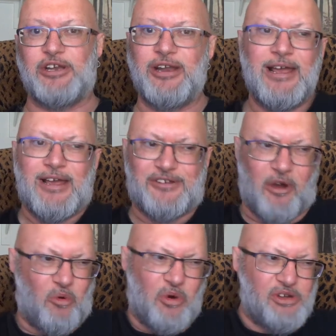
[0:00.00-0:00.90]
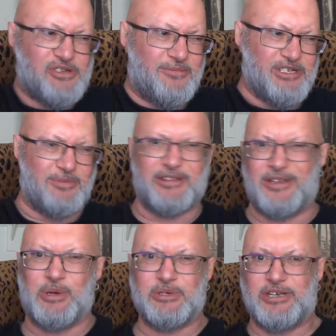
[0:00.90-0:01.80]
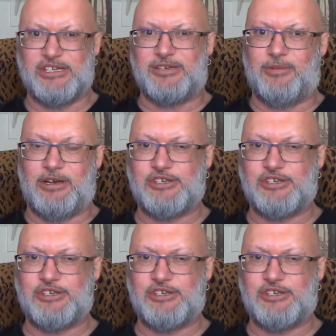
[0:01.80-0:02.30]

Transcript: and don't worry so much about the Old Testament.